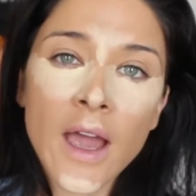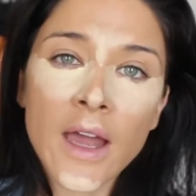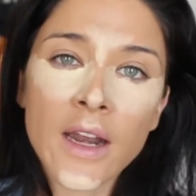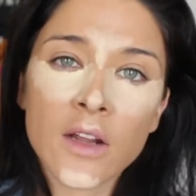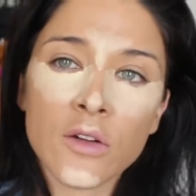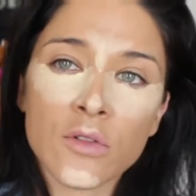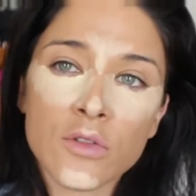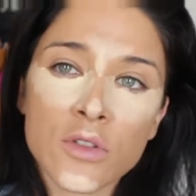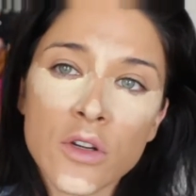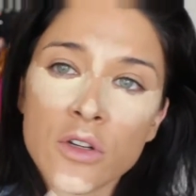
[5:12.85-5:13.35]

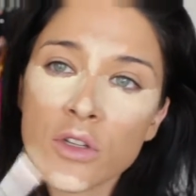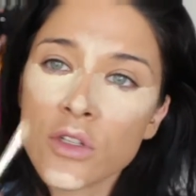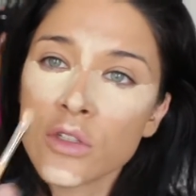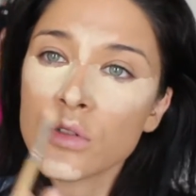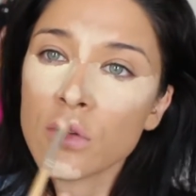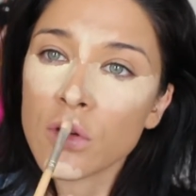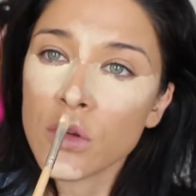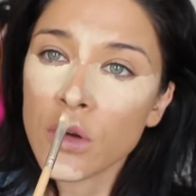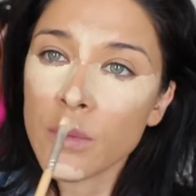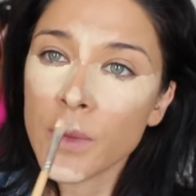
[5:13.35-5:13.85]
And I also just
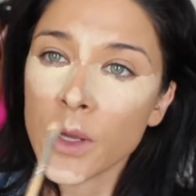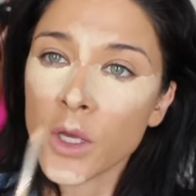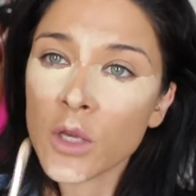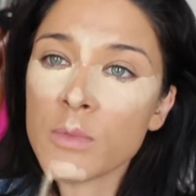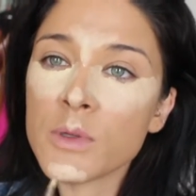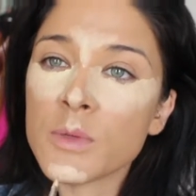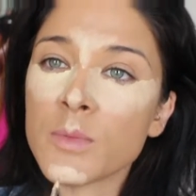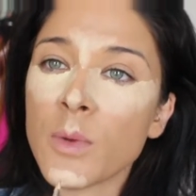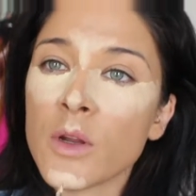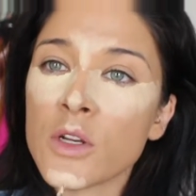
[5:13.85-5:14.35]
took it on my
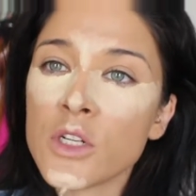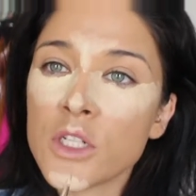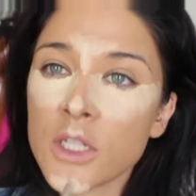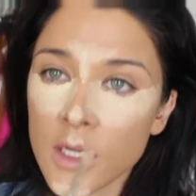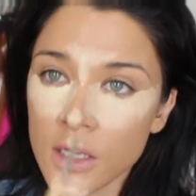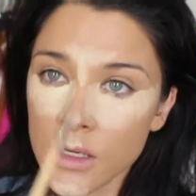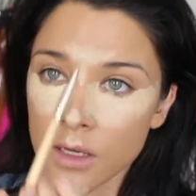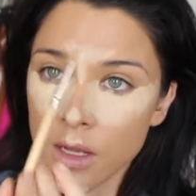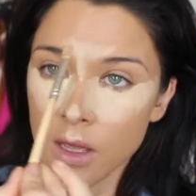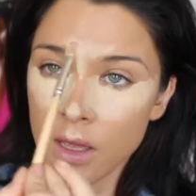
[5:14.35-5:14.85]
Kickers bow
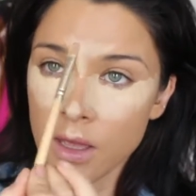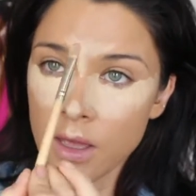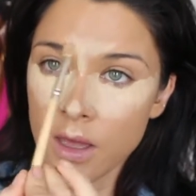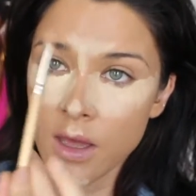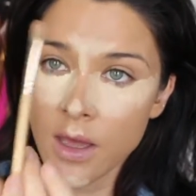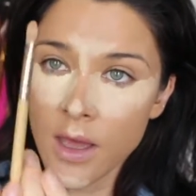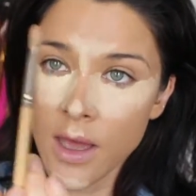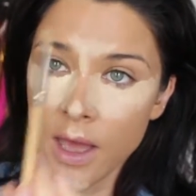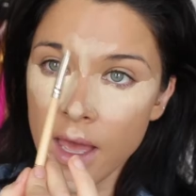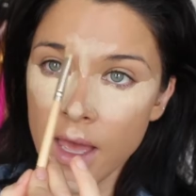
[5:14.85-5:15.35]
chin
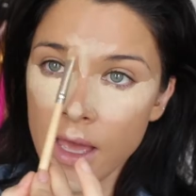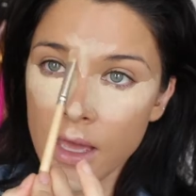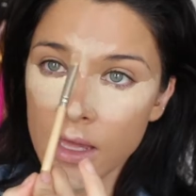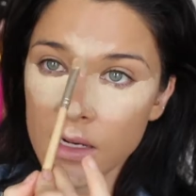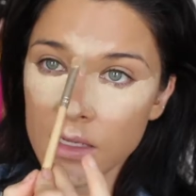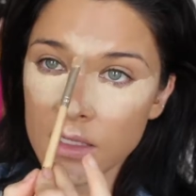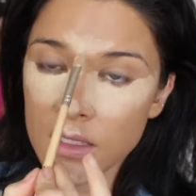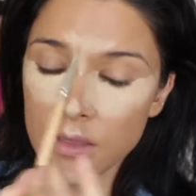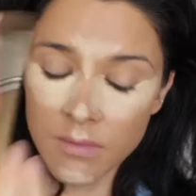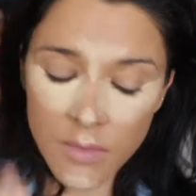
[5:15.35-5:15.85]

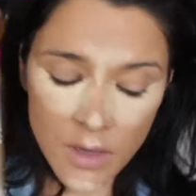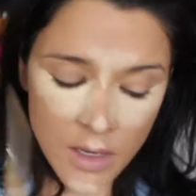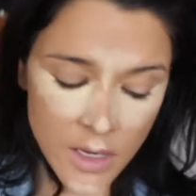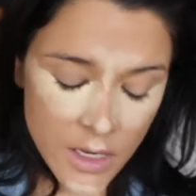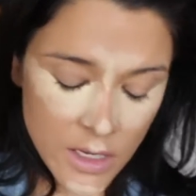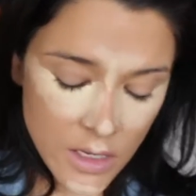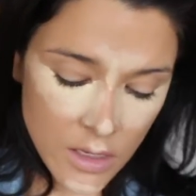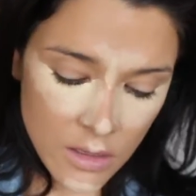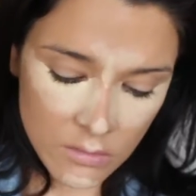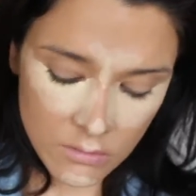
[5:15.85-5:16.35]
and
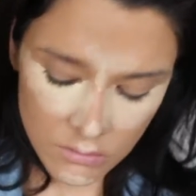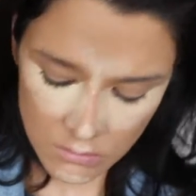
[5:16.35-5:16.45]
my